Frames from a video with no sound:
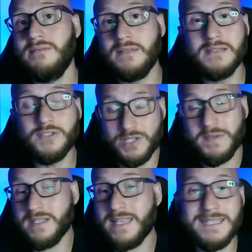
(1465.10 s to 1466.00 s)
Just
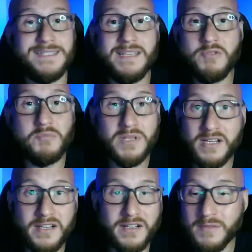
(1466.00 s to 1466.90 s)
because he has demon
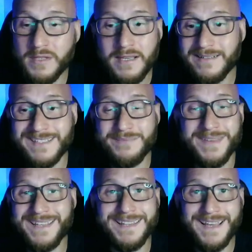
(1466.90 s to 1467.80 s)
blood in him doesn't
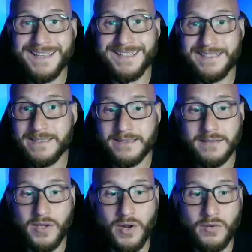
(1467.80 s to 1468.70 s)
mean that he's
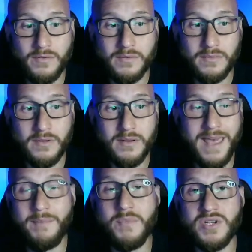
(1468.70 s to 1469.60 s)

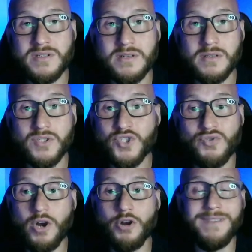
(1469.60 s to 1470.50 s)
that much
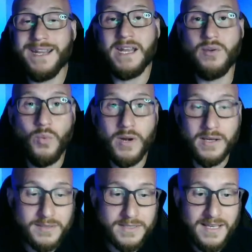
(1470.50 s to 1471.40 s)
stronger than anyone
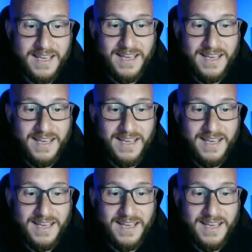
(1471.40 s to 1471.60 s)
else.